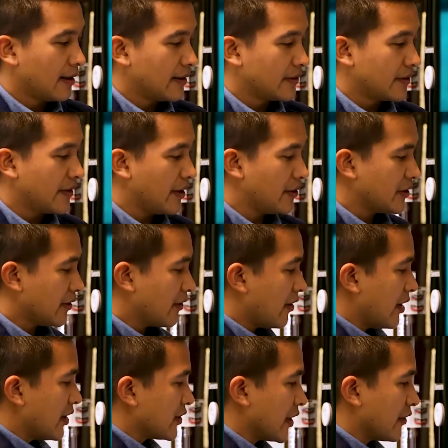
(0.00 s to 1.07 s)
So those are
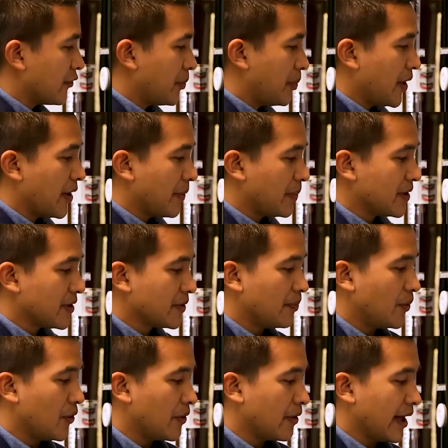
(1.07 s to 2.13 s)
our general purpose,
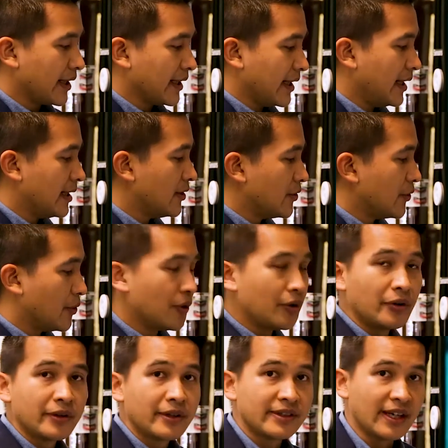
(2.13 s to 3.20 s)
more like
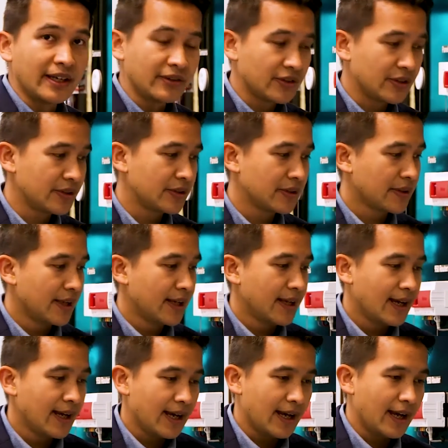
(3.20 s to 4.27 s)
indoor sensors.
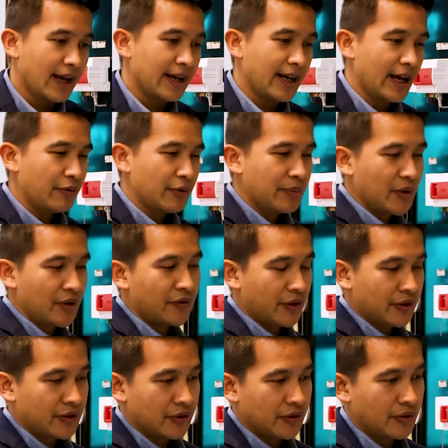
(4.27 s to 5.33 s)
And now we move
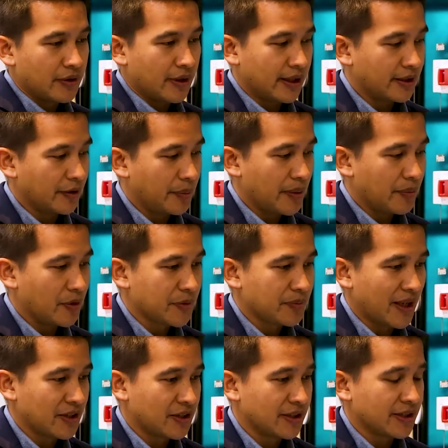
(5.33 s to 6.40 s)
on to a little bit more
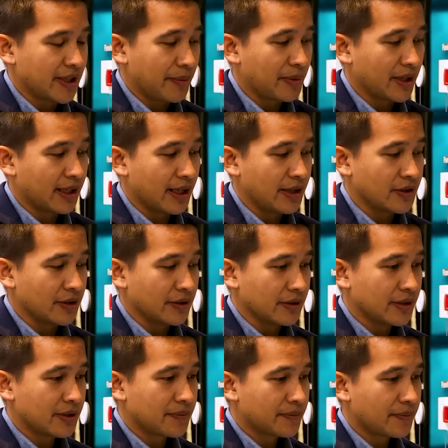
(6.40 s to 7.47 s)
specialist
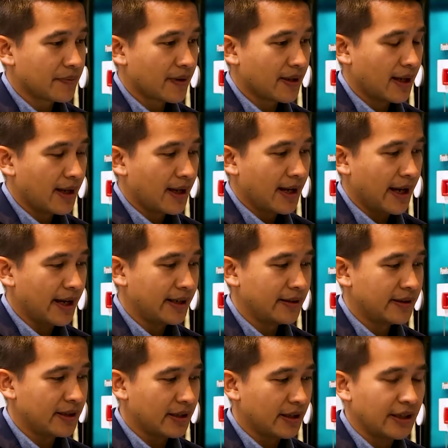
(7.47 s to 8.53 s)
applications. And
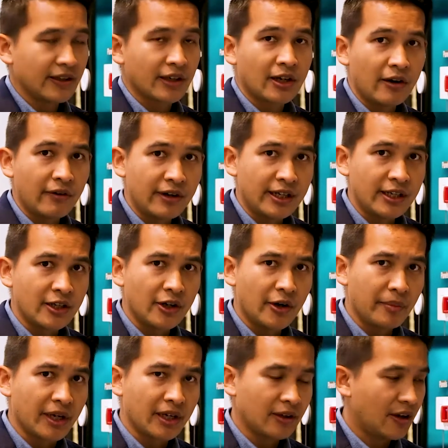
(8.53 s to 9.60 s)
in the, in the current
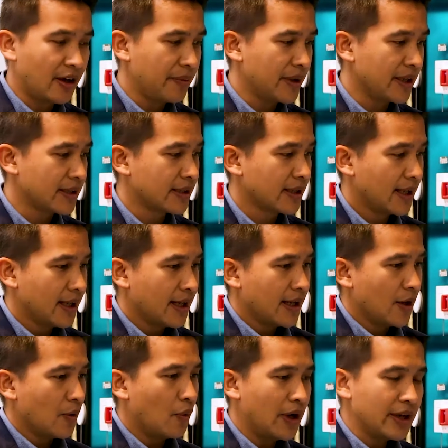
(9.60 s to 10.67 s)
economic climate,
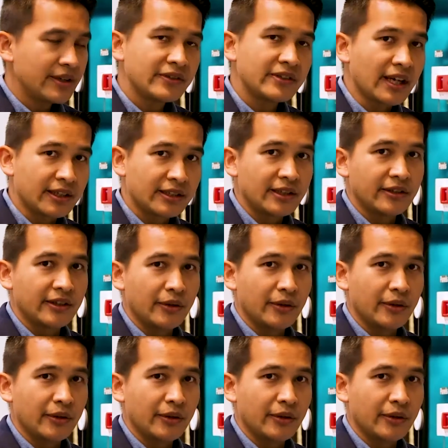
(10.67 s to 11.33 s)
one sector